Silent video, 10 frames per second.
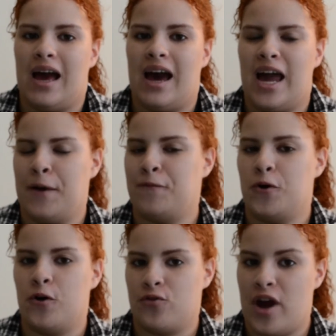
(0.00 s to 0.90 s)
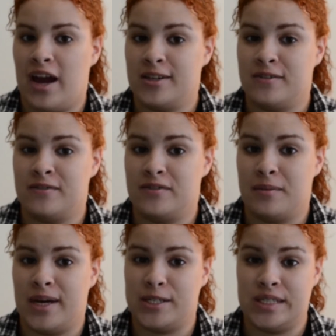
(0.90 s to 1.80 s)
I have an overactive
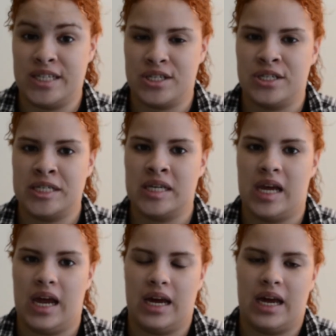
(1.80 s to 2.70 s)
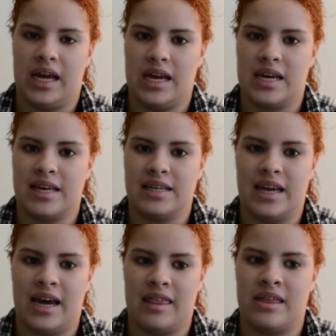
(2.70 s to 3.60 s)
imagination, and
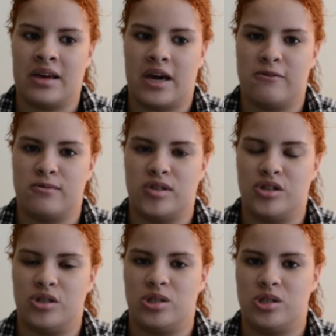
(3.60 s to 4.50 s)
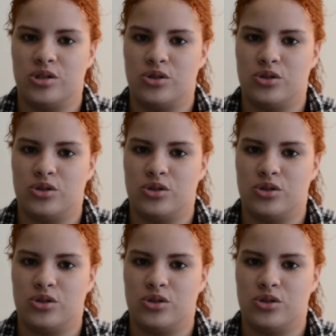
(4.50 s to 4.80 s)
I think I would just